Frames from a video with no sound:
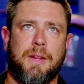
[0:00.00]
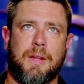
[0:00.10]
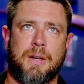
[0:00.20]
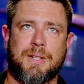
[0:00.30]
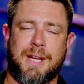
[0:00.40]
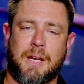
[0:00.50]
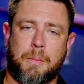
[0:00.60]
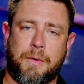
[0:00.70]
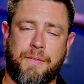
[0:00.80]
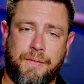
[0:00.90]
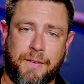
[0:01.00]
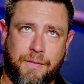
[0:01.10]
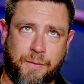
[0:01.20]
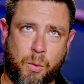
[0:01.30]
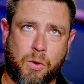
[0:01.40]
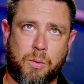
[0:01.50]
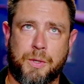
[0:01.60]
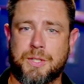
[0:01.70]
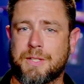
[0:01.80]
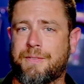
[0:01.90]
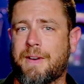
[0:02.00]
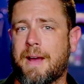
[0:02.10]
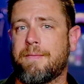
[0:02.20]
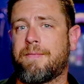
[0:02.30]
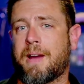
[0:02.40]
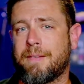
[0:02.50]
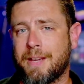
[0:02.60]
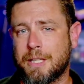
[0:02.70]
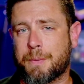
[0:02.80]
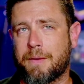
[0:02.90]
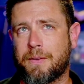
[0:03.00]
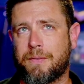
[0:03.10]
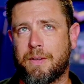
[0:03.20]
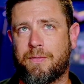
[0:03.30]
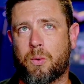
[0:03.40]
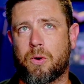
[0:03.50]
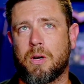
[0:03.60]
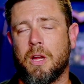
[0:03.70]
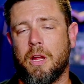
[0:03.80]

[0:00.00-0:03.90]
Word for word: There is a number 54, which is a 5 5/8 by 54.